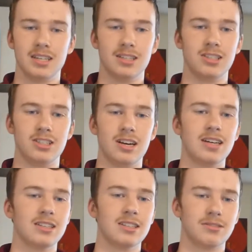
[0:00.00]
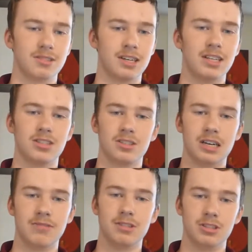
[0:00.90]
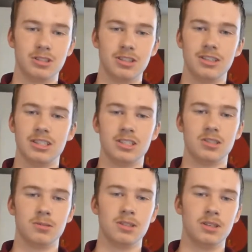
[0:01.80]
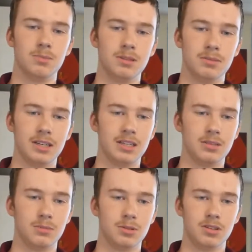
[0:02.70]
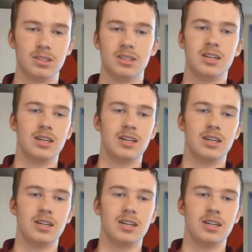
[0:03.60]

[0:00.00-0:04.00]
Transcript: This is not good for us or our future generations. We could be making more